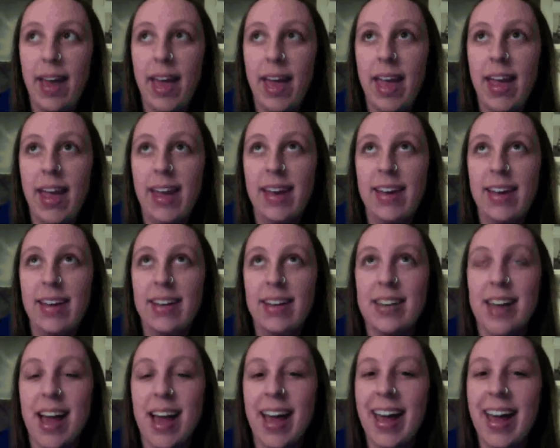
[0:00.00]
and
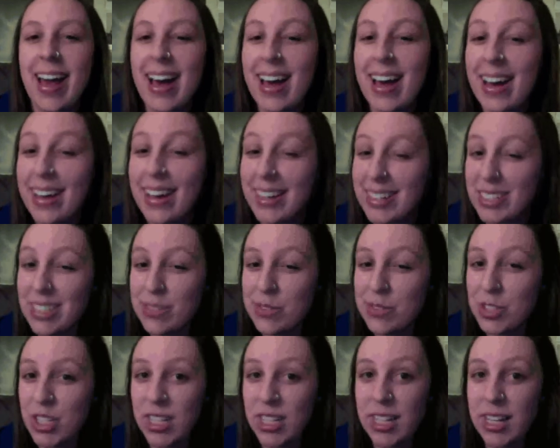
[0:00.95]
I kind of
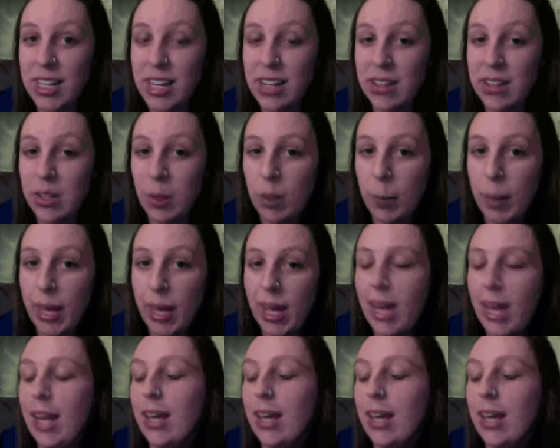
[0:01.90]
cheated a little bit.